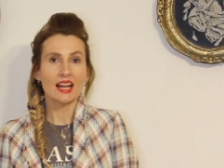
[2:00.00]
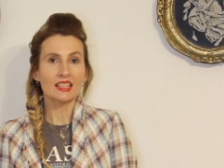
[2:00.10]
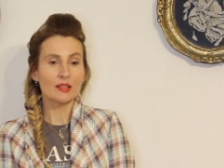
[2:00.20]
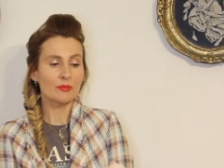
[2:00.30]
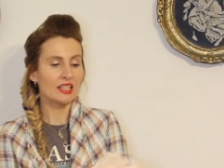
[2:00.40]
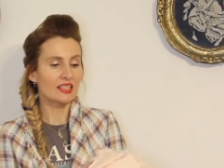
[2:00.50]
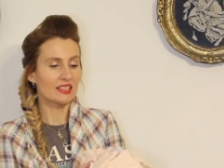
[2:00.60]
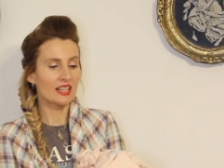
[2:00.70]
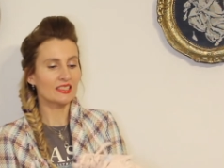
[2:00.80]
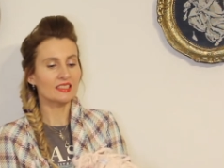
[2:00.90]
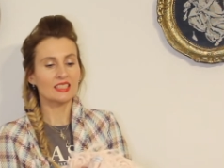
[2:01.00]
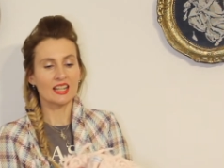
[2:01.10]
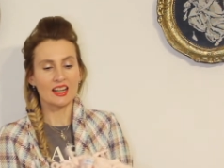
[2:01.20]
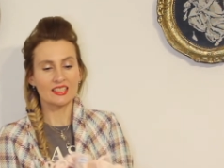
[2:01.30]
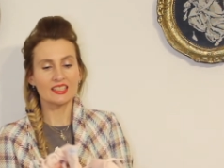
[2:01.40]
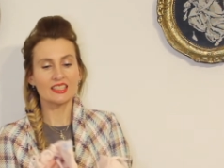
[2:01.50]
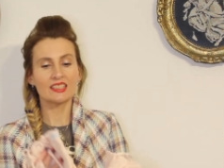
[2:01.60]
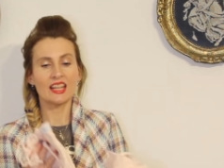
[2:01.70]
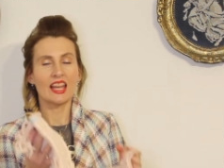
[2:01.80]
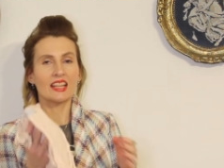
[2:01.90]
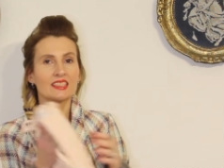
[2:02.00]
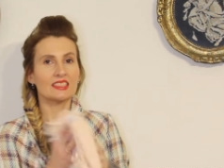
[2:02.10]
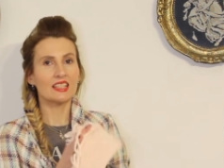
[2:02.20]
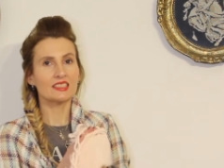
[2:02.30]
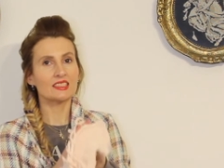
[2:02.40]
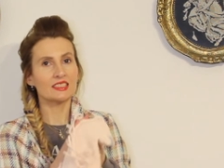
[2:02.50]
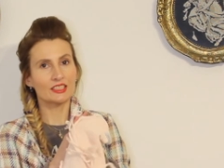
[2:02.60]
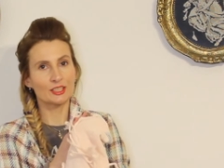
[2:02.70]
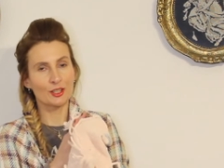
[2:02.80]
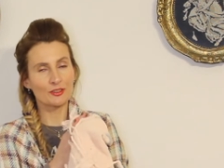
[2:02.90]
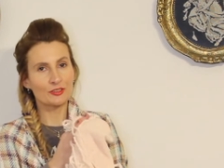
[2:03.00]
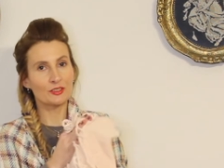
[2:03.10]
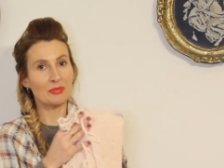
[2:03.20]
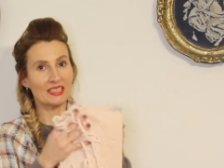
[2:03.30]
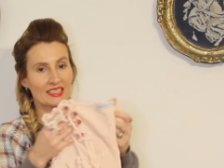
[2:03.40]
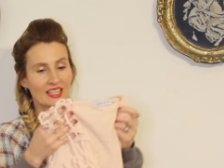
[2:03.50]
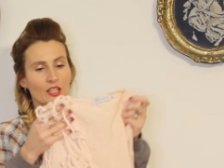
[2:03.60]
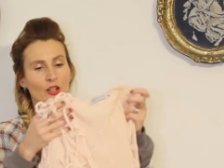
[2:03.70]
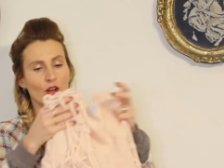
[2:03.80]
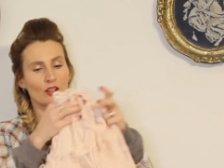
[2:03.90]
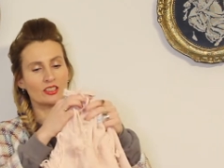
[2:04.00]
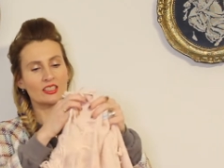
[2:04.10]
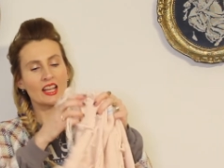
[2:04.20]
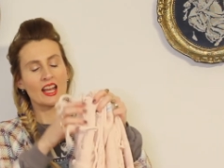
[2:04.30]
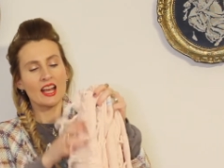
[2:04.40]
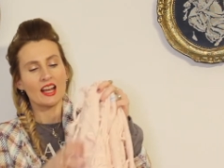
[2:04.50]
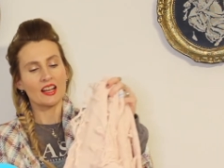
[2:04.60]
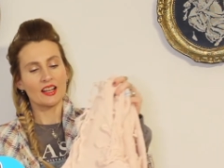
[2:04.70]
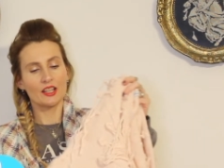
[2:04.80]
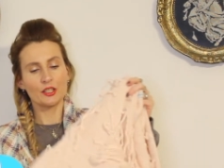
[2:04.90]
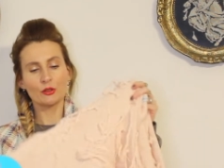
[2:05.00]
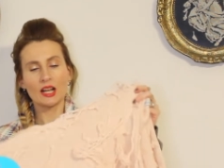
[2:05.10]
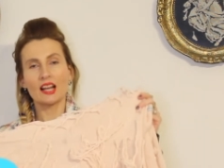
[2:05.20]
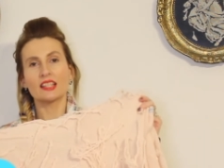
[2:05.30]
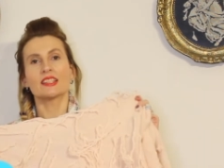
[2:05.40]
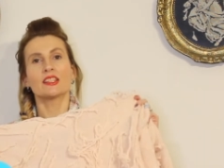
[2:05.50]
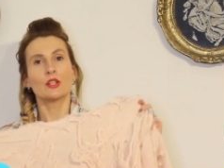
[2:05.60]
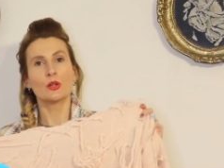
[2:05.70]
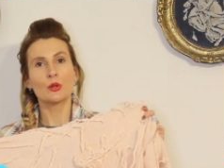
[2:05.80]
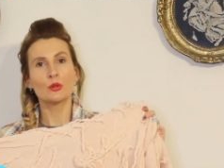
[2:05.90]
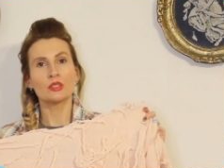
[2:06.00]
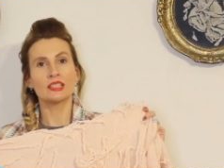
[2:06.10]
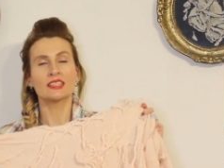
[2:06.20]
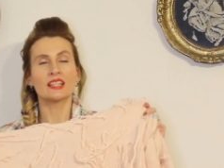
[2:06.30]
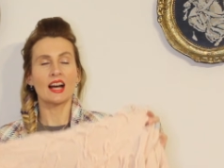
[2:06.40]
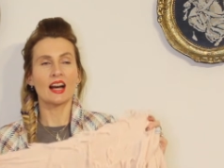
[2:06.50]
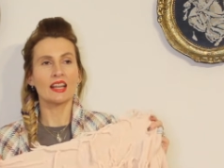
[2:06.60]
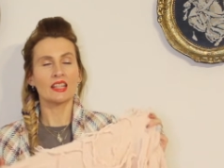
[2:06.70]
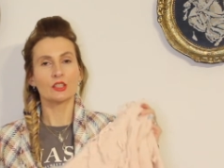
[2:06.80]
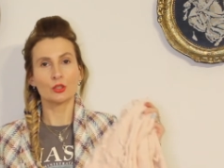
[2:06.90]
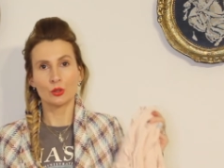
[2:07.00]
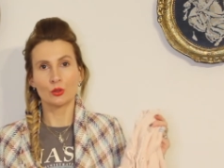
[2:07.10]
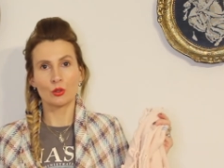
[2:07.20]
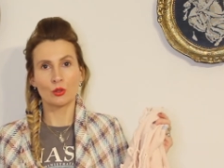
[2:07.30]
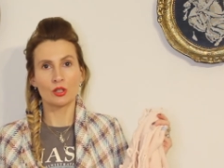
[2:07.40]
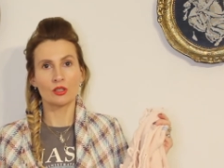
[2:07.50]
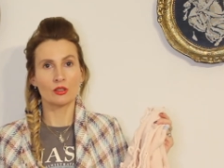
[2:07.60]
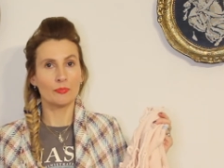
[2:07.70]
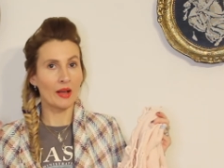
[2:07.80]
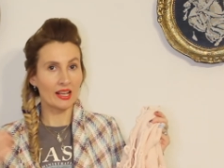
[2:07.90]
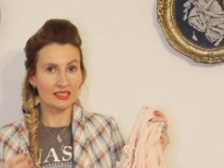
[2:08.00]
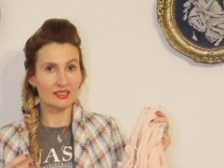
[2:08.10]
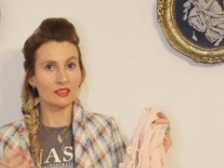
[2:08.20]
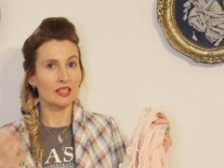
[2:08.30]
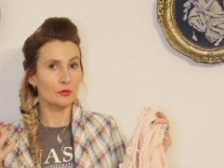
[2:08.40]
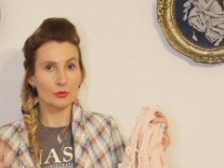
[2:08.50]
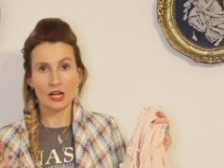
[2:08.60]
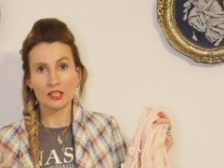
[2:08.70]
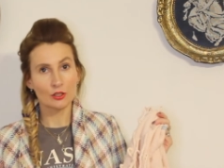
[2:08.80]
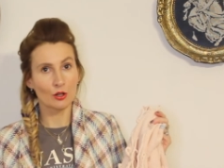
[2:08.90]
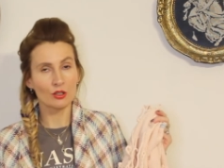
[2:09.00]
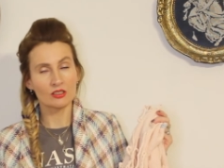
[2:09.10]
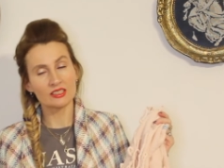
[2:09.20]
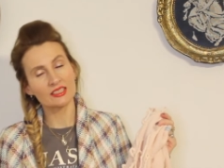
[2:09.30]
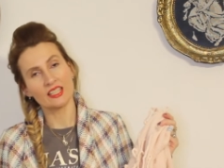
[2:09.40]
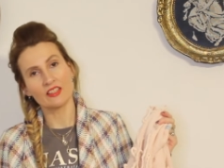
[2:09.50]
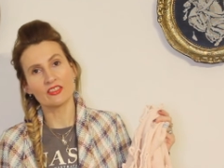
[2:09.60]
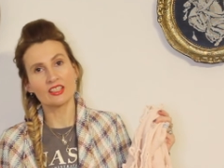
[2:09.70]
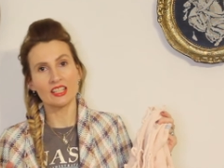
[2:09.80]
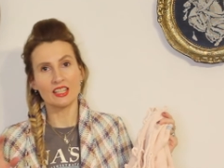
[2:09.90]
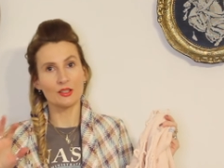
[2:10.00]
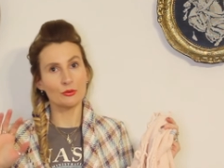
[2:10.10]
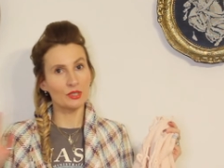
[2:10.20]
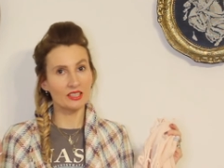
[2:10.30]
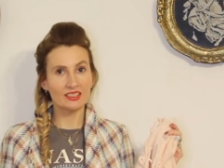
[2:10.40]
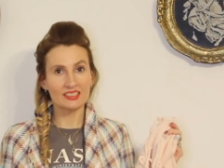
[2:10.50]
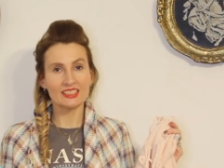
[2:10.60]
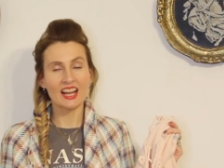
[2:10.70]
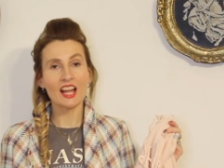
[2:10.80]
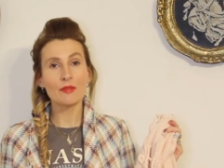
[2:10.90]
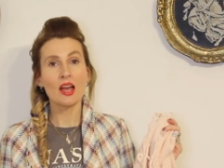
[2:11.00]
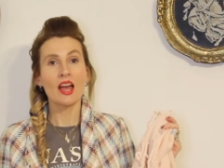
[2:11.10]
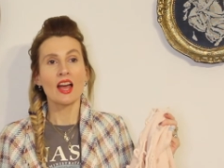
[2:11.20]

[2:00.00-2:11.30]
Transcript: item is another cardigan and another soft pastel color. You guys know that I adore pastel and bright colors even in winter time.